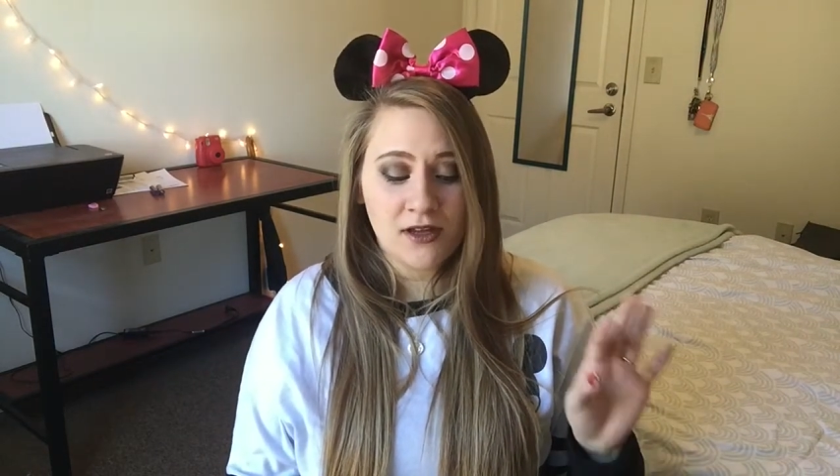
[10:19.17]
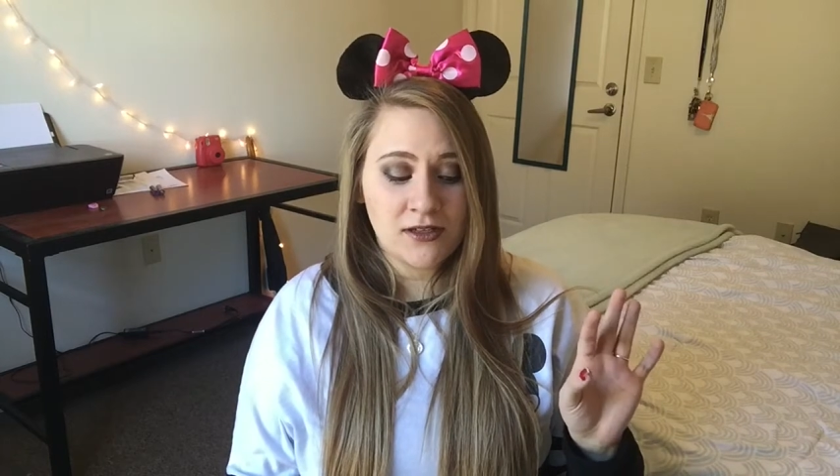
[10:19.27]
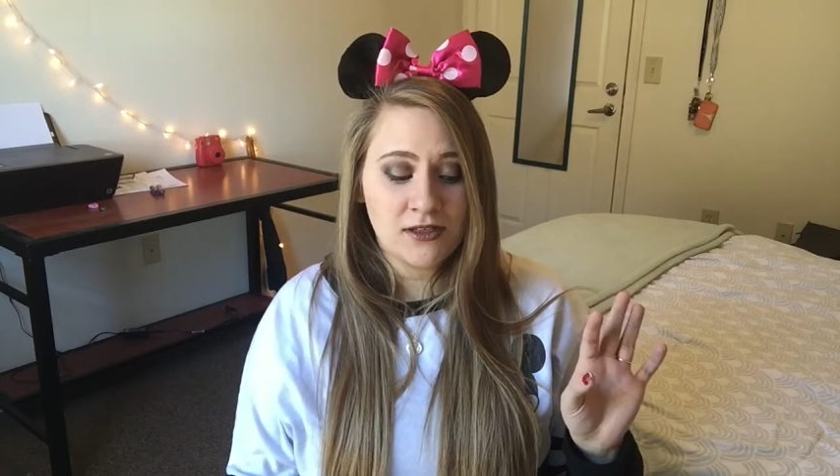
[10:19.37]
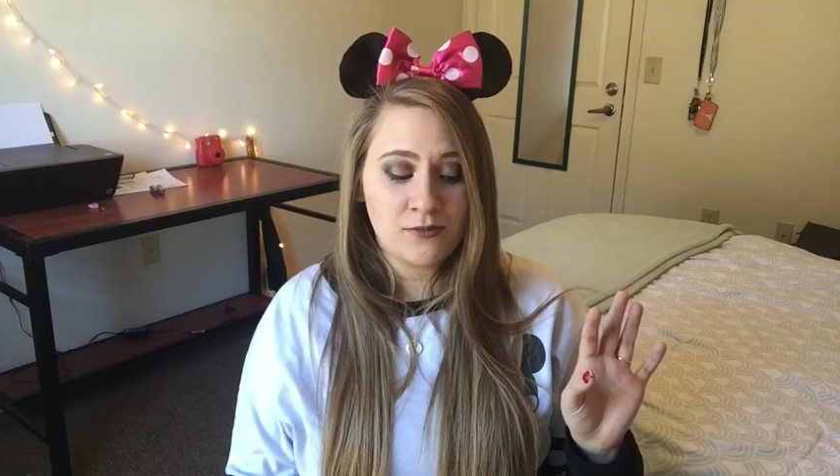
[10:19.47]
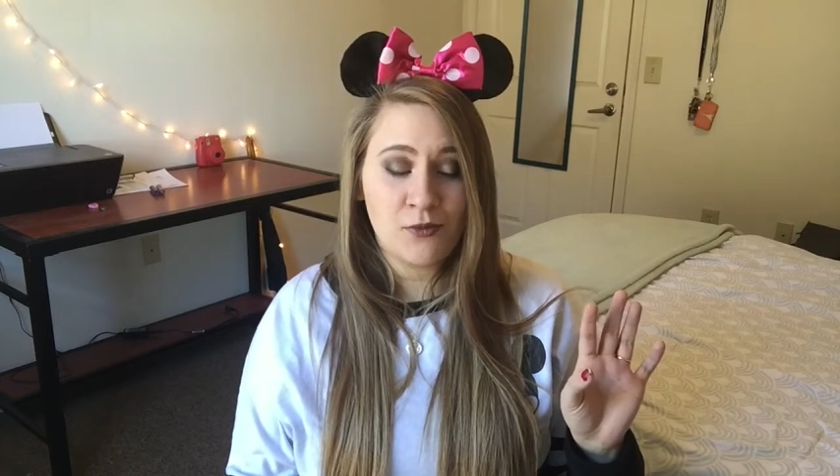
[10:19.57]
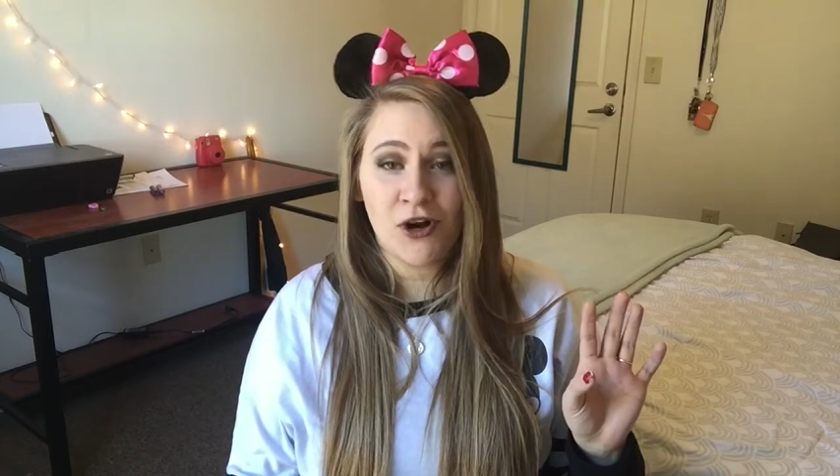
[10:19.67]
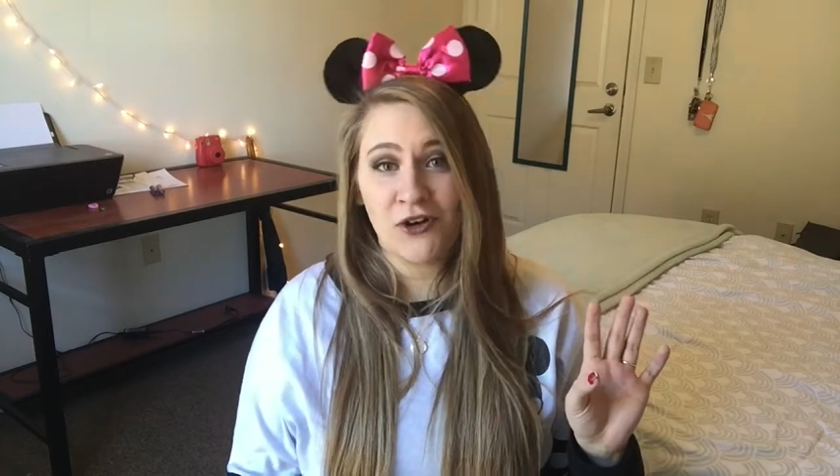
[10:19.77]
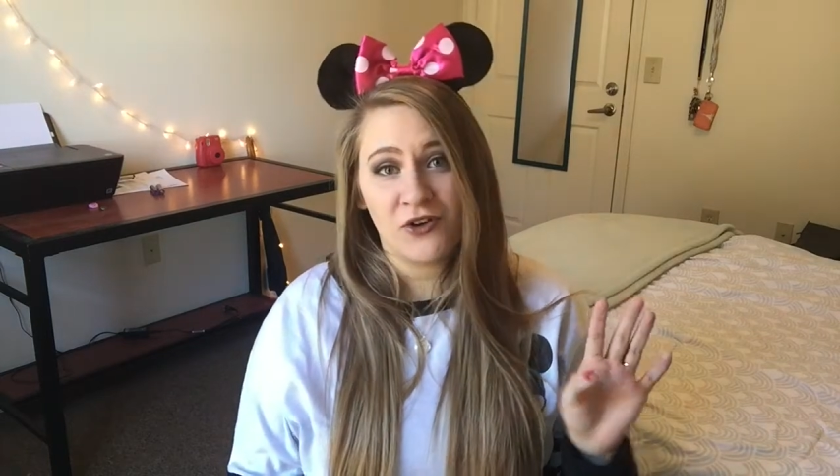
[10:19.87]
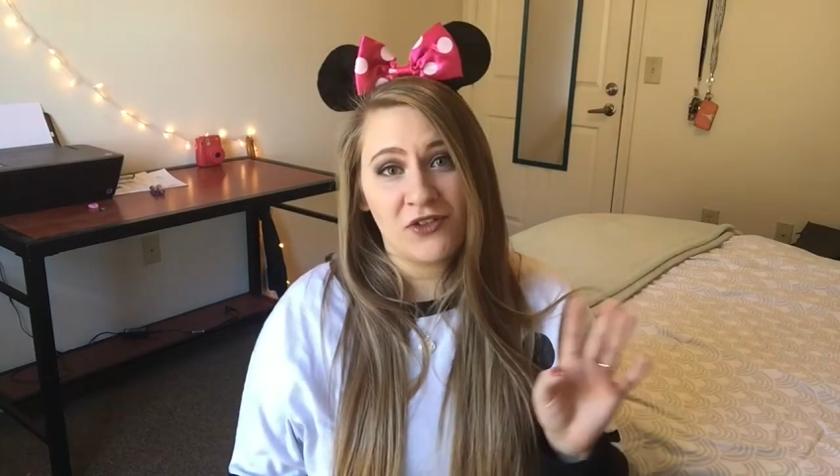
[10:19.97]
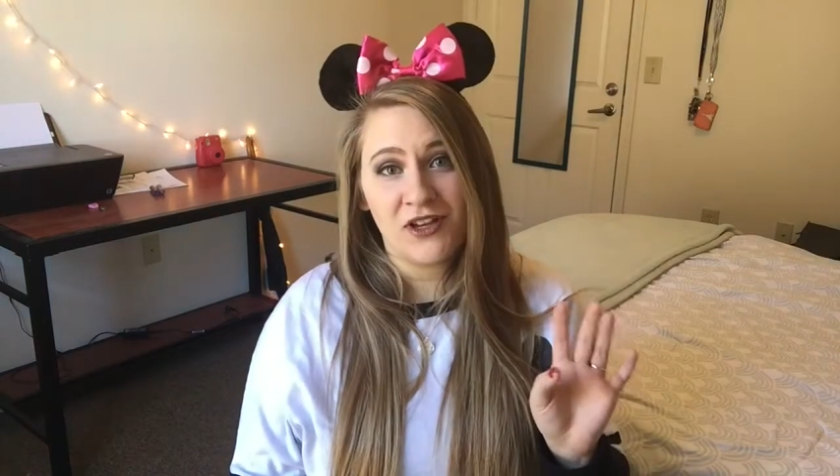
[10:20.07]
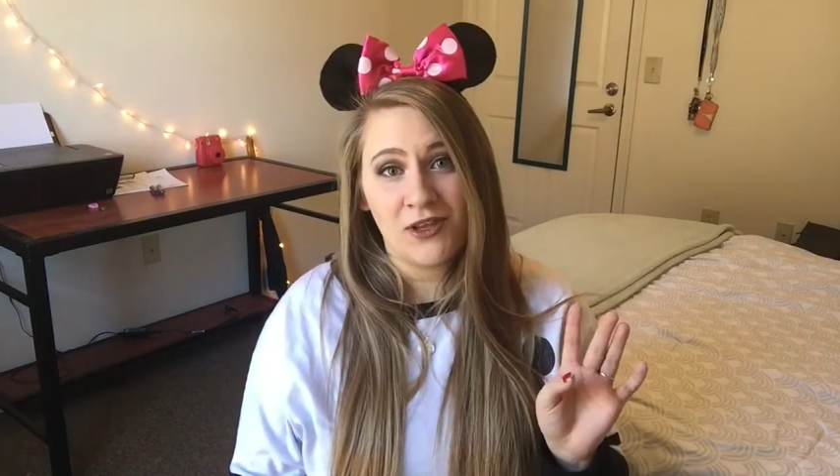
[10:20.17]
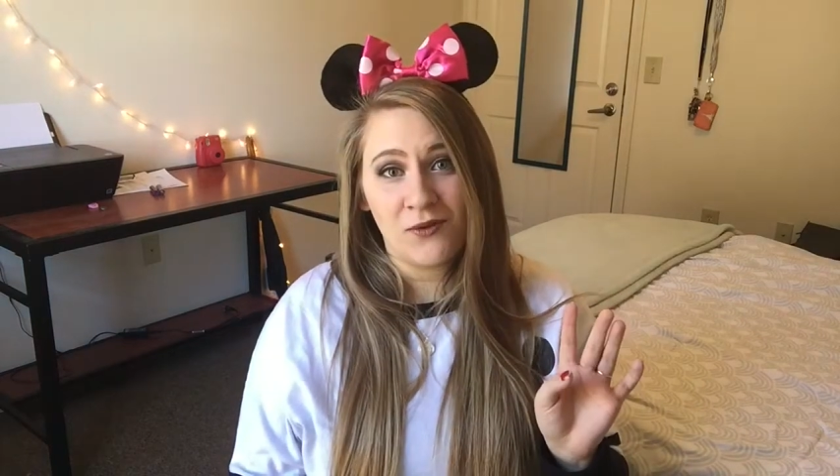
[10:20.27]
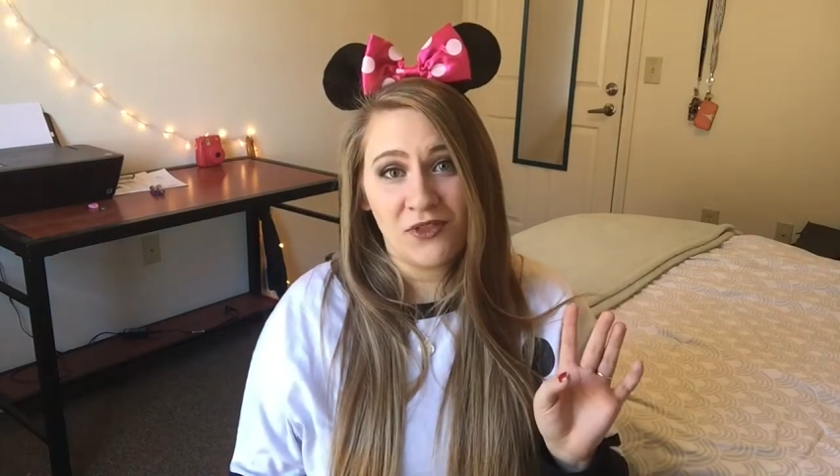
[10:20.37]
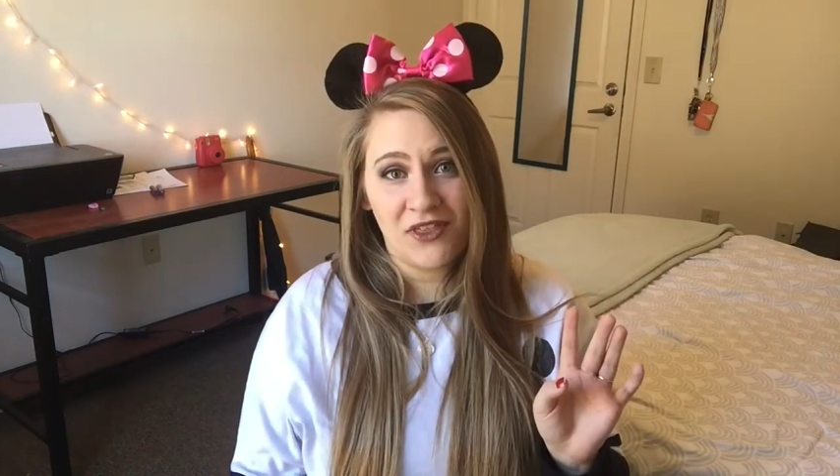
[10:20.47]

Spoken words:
and smarter than you